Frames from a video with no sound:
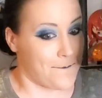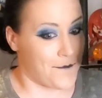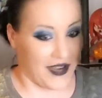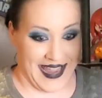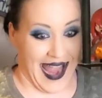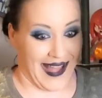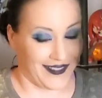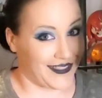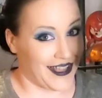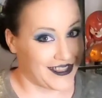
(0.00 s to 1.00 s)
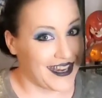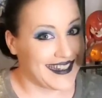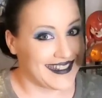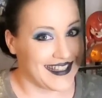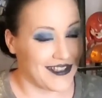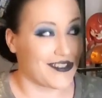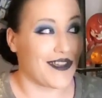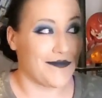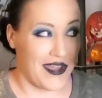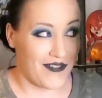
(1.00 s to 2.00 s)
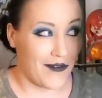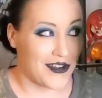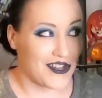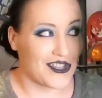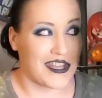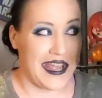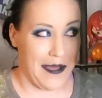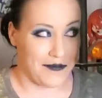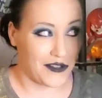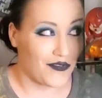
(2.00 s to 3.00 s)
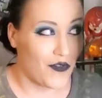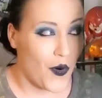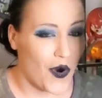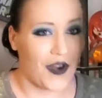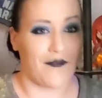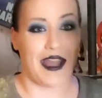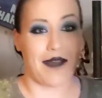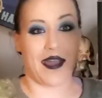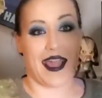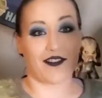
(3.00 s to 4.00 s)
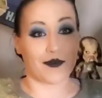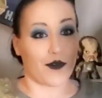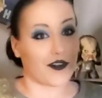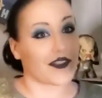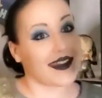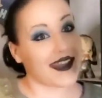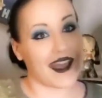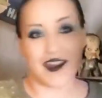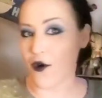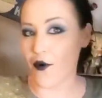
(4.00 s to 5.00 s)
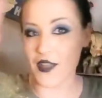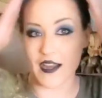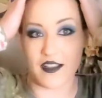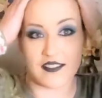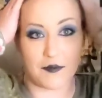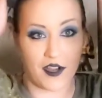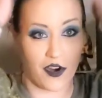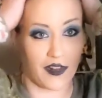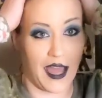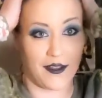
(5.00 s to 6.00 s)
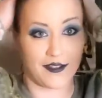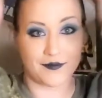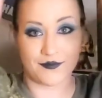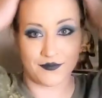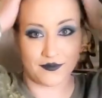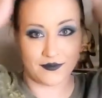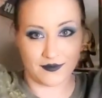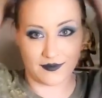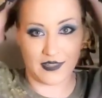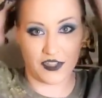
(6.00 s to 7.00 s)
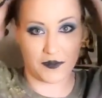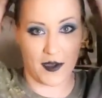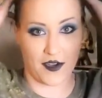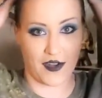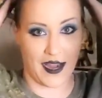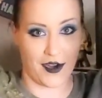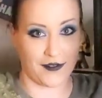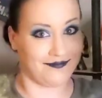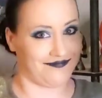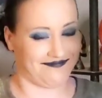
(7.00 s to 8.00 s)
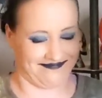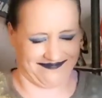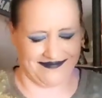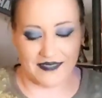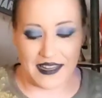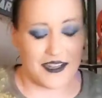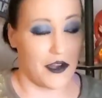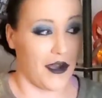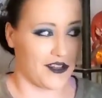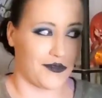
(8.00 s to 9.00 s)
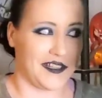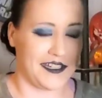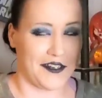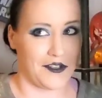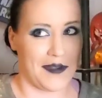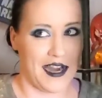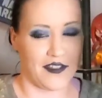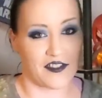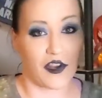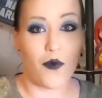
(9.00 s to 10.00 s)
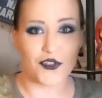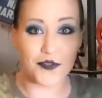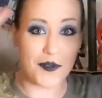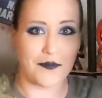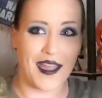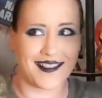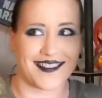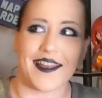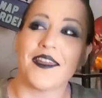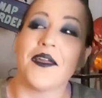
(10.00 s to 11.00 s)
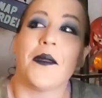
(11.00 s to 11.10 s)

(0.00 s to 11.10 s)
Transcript: But yeah, let's get into this. Mayfair Witches, Episode 4. We got my Alice in Wonderland on. And oh yeah, do you guys like my Carlotta inspired hair? No, I just really didn't want to do my hair, and then I was like, oh, we'll just pull it back like that.